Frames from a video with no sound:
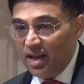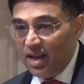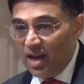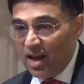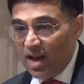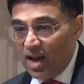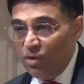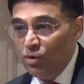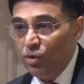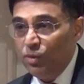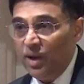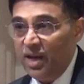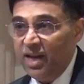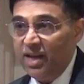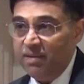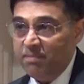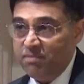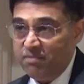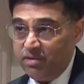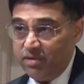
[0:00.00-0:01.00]
How do
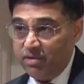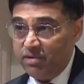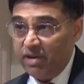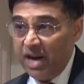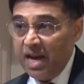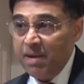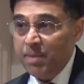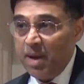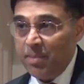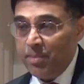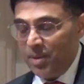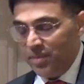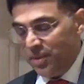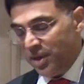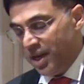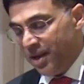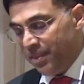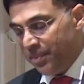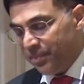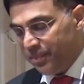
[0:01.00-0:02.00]
I train my
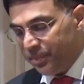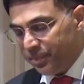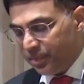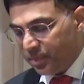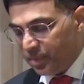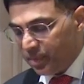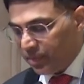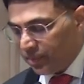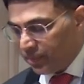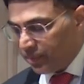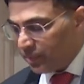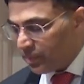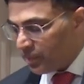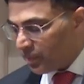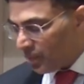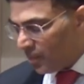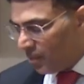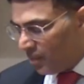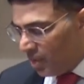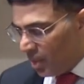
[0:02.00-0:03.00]
memory?
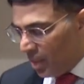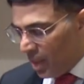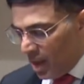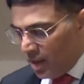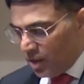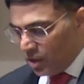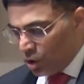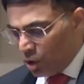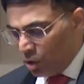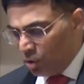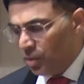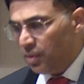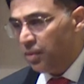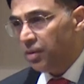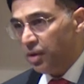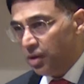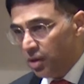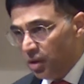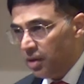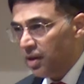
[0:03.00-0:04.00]

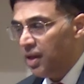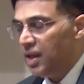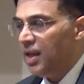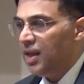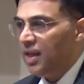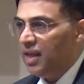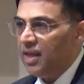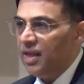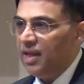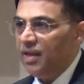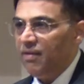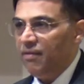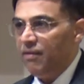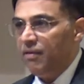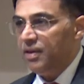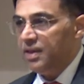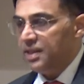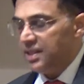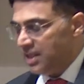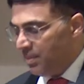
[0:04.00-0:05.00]
So,
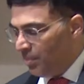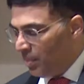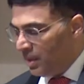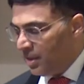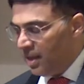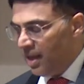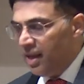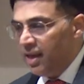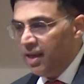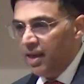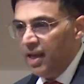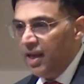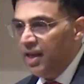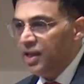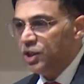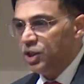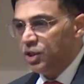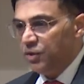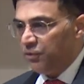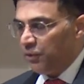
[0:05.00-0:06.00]
simple thing
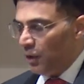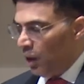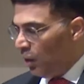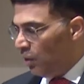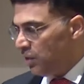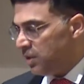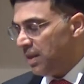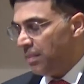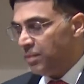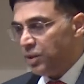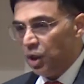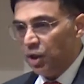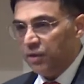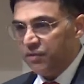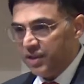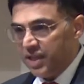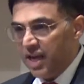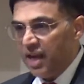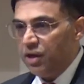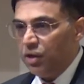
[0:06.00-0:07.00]
is to follow some sort
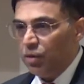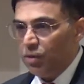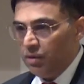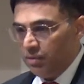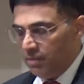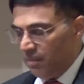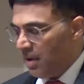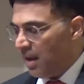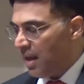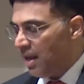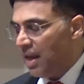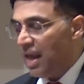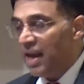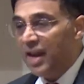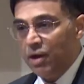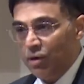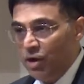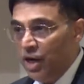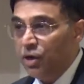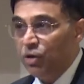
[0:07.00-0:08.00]
of schedule. And
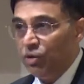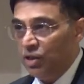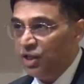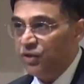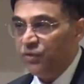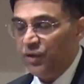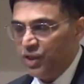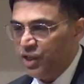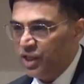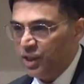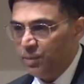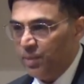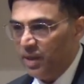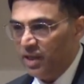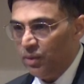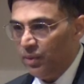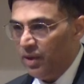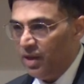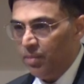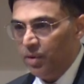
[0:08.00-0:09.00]
I only do this for chess,
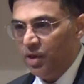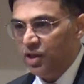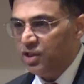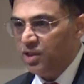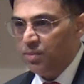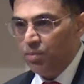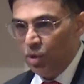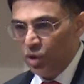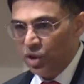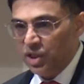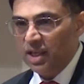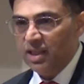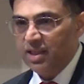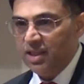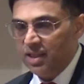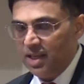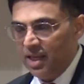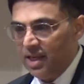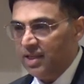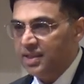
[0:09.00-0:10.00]
by the way, because in most
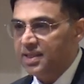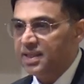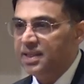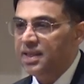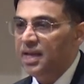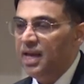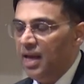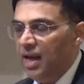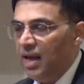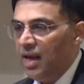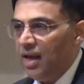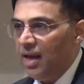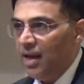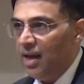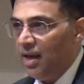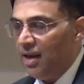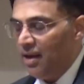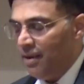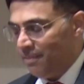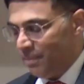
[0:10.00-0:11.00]
other things,
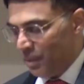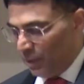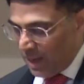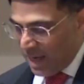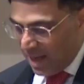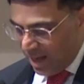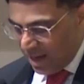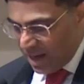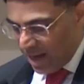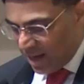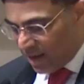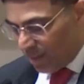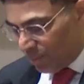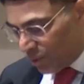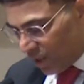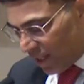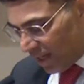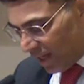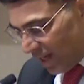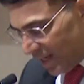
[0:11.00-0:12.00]
I'll come
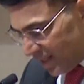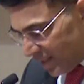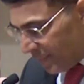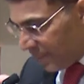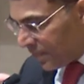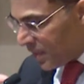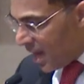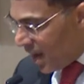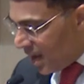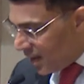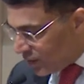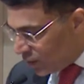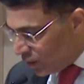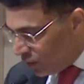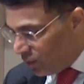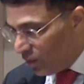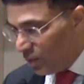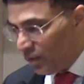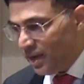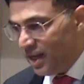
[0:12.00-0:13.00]
to that later.
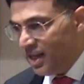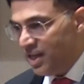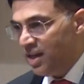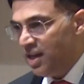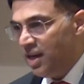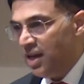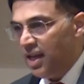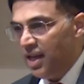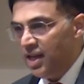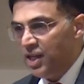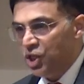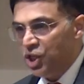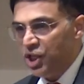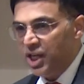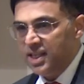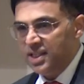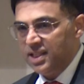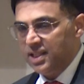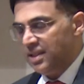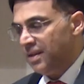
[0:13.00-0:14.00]
So in
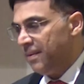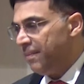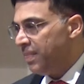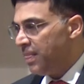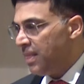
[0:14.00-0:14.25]
chess,